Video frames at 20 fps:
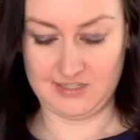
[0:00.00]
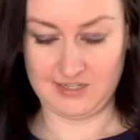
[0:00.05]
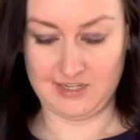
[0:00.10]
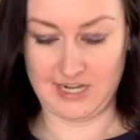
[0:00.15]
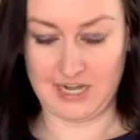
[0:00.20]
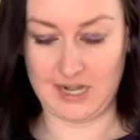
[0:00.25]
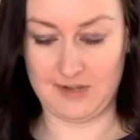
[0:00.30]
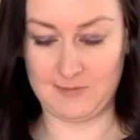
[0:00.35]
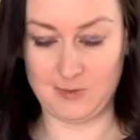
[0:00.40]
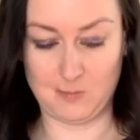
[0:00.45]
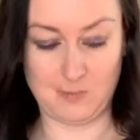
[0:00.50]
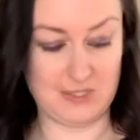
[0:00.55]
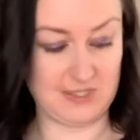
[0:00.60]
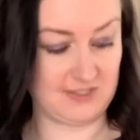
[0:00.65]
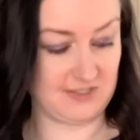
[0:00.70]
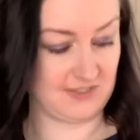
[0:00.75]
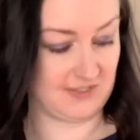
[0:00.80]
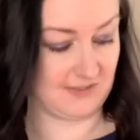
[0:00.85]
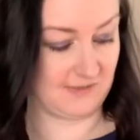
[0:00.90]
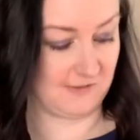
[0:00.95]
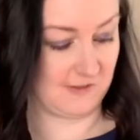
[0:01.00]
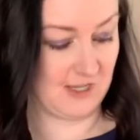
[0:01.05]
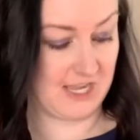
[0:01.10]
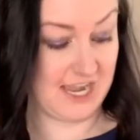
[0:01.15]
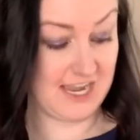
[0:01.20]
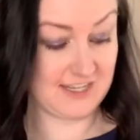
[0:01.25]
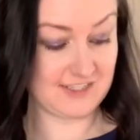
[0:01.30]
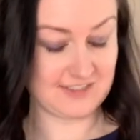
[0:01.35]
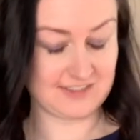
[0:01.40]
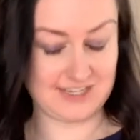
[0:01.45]
Have your pieces of
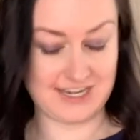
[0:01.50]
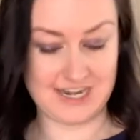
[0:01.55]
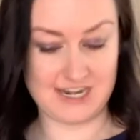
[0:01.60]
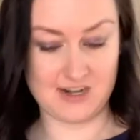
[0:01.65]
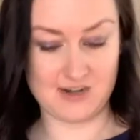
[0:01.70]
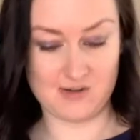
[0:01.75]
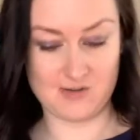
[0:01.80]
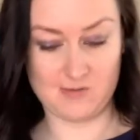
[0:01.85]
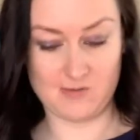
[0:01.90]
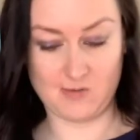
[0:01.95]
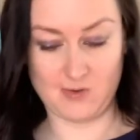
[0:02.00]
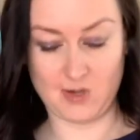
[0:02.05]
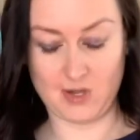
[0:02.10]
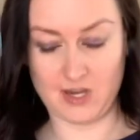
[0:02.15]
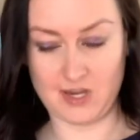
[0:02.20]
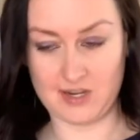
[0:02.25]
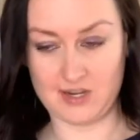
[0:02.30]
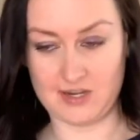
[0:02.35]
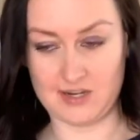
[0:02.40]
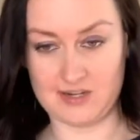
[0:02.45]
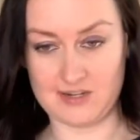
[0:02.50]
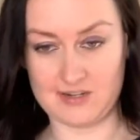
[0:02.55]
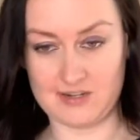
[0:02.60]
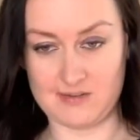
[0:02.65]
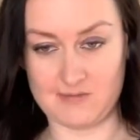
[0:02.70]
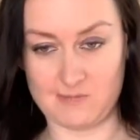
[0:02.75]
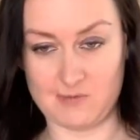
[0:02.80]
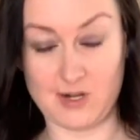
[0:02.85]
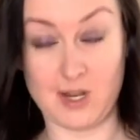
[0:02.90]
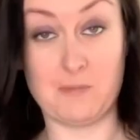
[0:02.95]
glass. Now, uh,
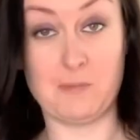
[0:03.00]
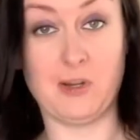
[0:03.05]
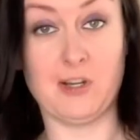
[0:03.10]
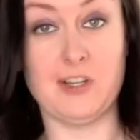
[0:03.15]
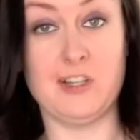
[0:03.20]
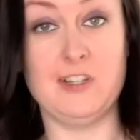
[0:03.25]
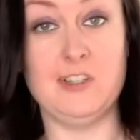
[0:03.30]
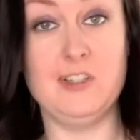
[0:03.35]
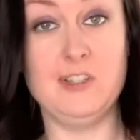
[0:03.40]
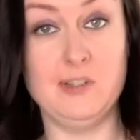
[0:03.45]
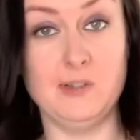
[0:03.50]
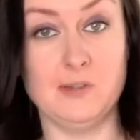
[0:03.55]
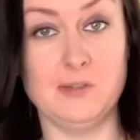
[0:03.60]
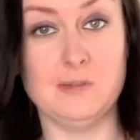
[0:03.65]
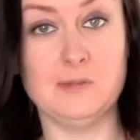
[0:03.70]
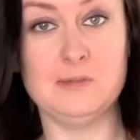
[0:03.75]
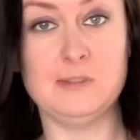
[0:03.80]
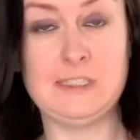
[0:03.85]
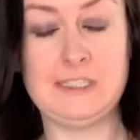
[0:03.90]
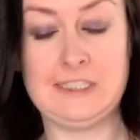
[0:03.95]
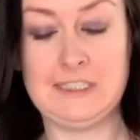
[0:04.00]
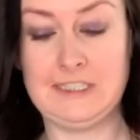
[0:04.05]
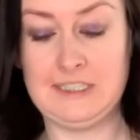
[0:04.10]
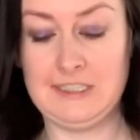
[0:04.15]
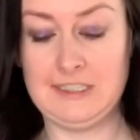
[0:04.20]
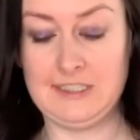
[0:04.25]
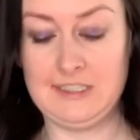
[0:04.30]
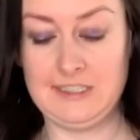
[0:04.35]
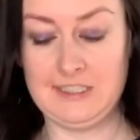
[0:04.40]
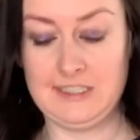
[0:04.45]
what I'm gonna do,
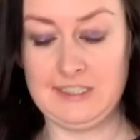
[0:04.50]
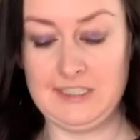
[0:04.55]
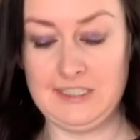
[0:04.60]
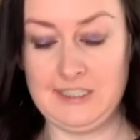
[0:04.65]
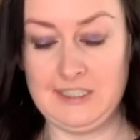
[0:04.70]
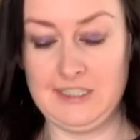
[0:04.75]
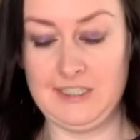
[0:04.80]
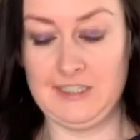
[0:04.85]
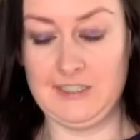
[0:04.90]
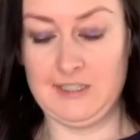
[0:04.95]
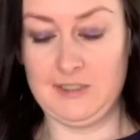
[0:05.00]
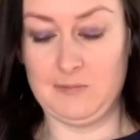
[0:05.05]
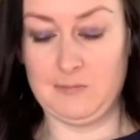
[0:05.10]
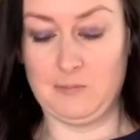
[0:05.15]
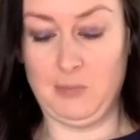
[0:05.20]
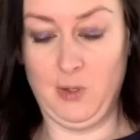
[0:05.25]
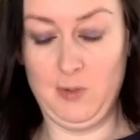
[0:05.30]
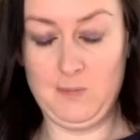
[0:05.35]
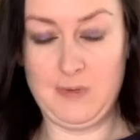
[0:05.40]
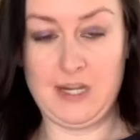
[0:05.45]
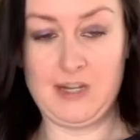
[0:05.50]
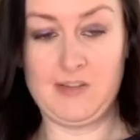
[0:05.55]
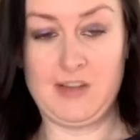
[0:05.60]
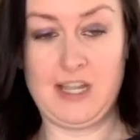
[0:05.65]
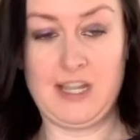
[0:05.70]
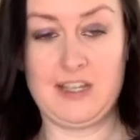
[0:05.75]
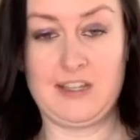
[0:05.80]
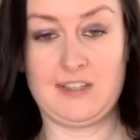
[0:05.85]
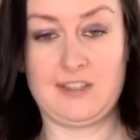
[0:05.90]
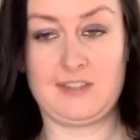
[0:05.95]
put my
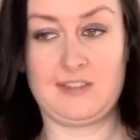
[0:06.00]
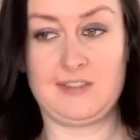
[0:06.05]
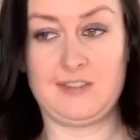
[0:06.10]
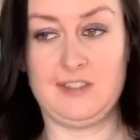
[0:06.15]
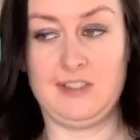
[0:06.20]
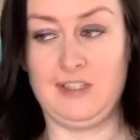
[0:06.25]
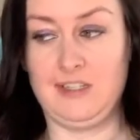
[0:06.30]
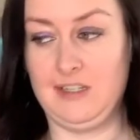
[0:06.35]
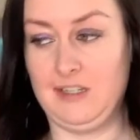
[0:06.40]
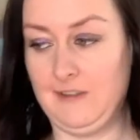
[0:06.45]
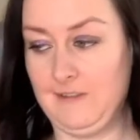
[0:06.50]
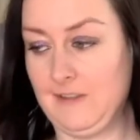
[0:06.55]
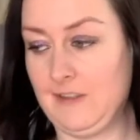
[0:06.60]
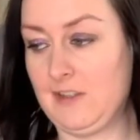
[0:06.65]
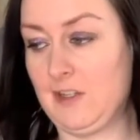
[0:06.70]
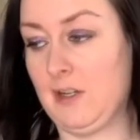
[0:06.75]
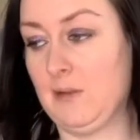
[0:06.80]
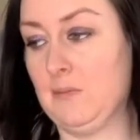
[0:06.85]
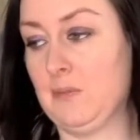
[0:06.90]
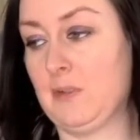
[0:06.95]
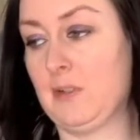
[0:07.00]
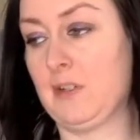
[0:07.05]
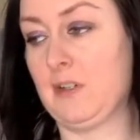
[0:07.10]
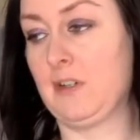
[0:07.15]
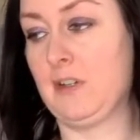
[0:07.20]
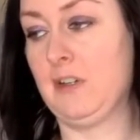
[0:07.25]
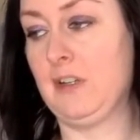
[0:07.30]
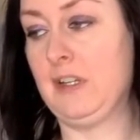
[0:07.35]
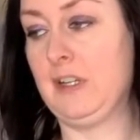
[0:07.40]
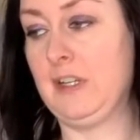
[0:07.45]
glass in the
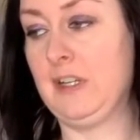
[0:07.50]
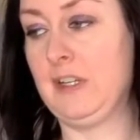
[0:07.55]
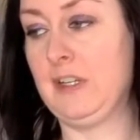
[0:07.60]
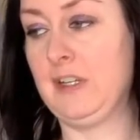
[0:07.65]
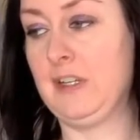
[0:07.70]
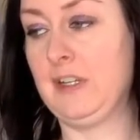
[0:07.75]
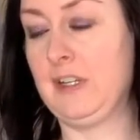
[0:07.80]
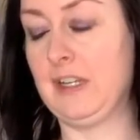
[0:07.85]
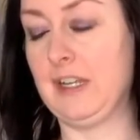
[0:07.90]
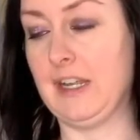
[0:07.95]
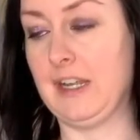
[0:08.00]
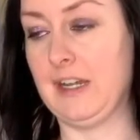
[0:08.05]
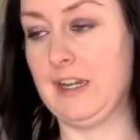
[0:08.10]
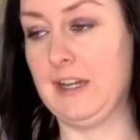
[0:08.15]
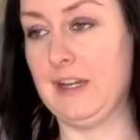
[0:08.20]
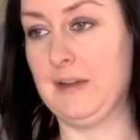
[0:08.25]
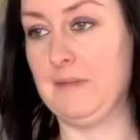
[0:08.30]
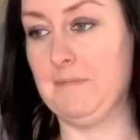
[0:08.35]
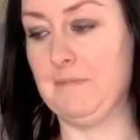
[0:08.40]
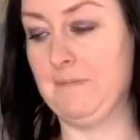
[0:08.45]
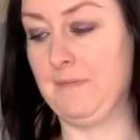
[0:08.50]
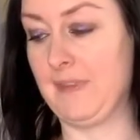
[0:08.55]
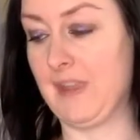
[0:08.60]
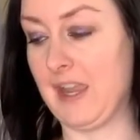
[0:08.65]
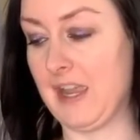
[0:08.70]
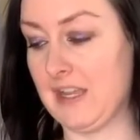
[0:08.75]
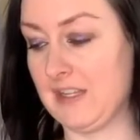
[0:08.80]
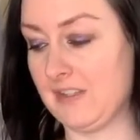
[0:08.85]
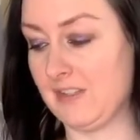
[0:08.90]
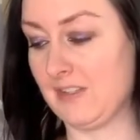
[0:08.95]
tumbler um,
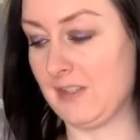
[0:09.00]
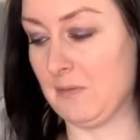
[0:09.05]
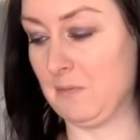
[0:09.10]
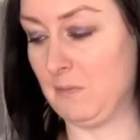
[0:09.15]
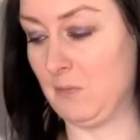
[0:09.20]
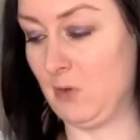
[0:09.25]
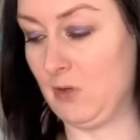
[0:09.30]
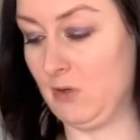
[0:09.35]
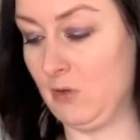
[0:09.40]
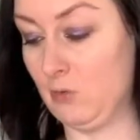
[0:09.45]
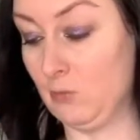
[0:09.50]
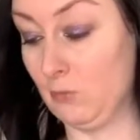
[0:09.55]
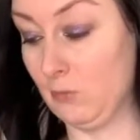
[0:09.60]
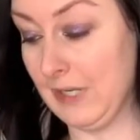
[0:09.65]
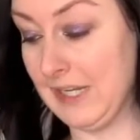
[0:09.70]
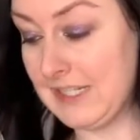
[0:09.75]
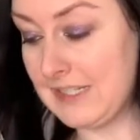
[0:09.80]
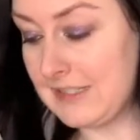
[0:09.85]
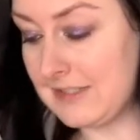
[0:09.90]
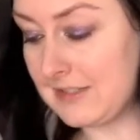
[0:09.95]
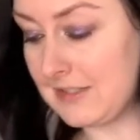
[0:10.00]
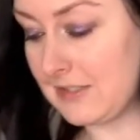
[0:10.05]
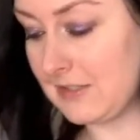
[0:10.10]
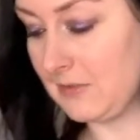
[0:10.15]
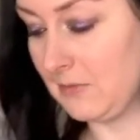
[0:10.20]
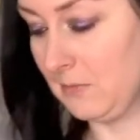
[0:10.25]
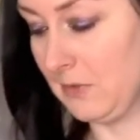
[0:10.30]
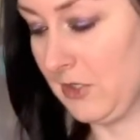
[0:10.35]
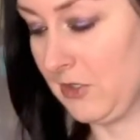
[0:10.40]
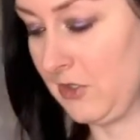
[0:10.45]
add some grit,
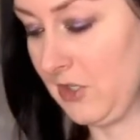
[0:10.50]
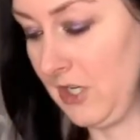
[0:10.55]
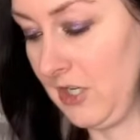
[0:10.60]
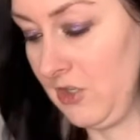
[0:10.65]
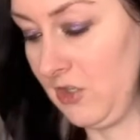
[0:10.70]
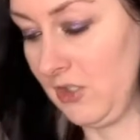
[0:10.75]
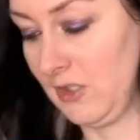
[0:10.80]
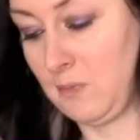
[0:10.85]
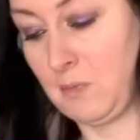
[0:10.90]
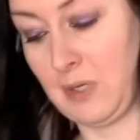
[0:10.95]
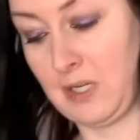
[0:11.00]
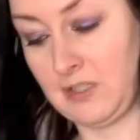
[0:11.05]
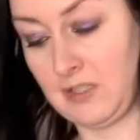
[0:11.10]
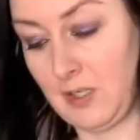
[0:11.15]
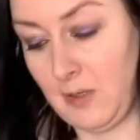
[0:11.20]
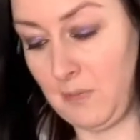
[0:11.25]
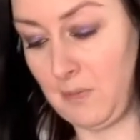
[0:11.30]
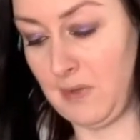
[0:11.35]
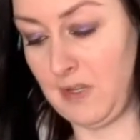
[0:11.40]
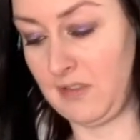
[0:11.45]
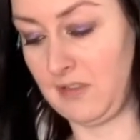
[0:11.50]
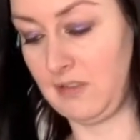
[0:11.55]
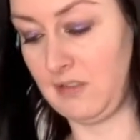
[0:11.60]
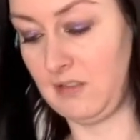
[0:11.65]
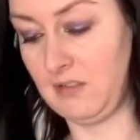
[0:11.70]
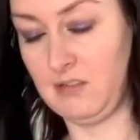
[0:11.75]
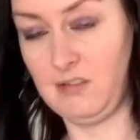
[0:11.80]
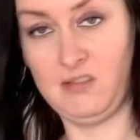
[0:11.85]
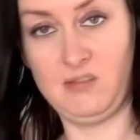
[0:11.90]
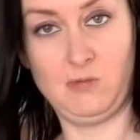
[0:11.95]
which I just picked up at the
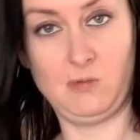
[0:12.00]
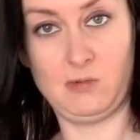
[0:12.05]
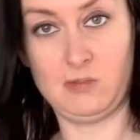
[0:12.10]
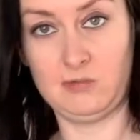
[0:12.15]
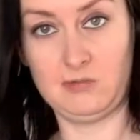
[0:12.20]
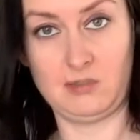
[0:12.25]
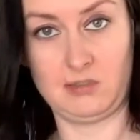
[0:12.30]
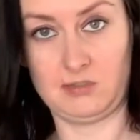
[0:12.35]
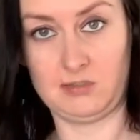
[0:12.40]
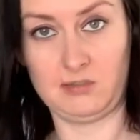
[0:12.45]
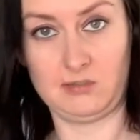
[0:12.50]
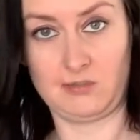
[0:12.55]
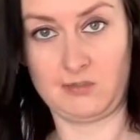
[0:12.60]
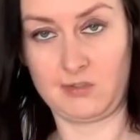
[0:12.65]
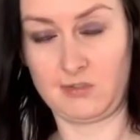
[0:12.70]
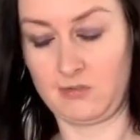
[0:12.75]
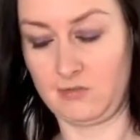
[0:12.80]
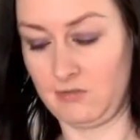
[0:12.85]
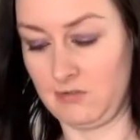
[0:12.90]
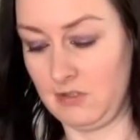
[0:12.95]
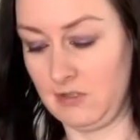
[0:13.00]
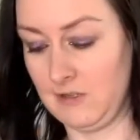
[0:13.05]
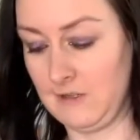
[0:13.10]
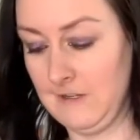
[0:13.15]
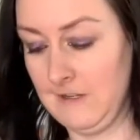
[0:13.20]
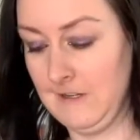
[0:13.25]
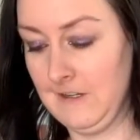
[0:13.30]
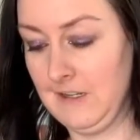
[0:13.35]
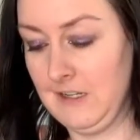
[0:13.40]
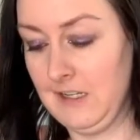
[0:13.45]
local dollar store.
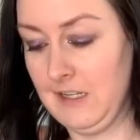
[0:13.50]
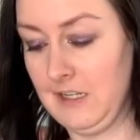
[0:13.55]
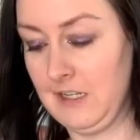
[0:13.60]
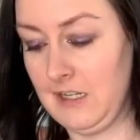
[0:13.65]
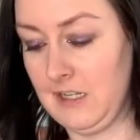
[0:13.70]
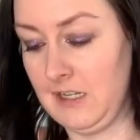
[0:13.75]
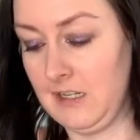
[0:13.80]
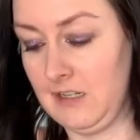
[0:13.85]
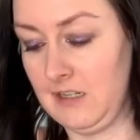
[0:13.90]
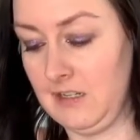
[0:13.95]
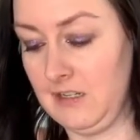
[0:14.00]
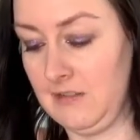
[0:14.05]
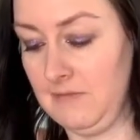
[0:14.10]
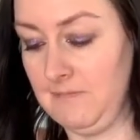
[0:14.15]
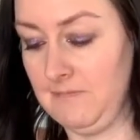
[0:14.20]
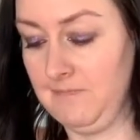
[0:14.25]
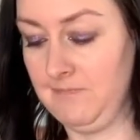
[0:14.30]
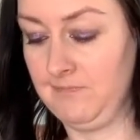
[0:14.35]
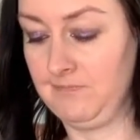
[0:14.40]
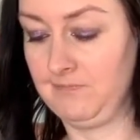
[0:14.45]
Um,